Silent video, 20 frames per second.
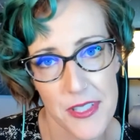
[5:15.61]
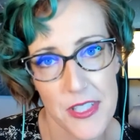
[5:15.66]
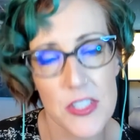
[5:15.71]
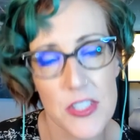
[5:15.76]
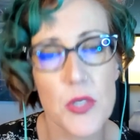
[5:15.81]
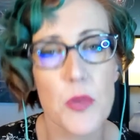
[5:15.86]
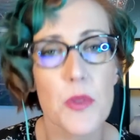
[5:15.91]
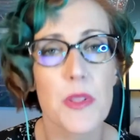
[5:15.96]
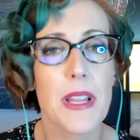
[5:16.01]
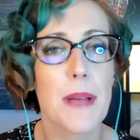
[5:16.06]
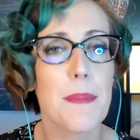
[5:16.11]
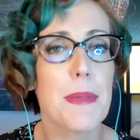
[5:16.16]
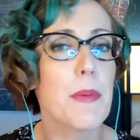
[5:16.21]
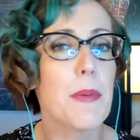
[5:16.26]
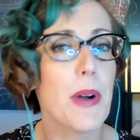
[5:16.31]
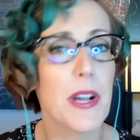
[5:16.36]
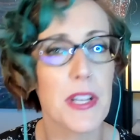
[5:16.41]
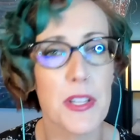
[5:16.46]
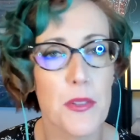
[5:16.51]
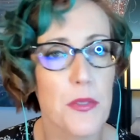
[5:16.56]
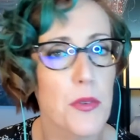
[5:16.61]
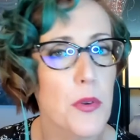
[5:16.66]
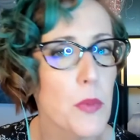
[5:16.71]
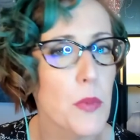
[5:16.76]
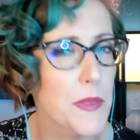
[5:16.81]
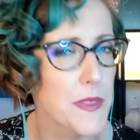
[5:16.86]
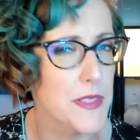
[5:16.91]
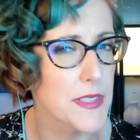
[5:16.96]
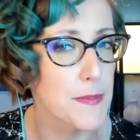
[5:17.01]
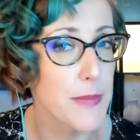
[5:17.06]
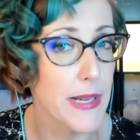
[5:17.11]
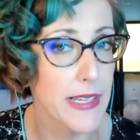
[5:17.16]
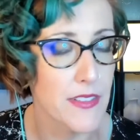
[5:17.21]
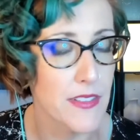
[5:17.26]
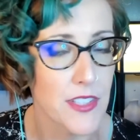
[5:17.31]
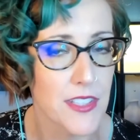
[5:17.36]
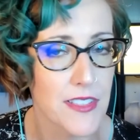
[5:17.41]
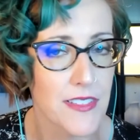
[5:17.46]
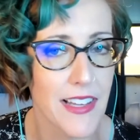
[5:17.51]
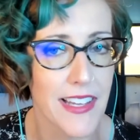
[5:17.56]
So let me walk you through what this might
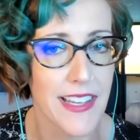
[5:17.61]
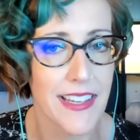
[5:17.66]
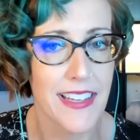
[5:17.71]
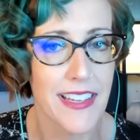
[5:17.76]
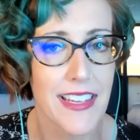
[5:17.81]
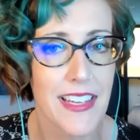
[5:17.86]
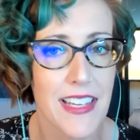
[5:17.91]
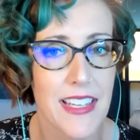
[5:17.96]
look like.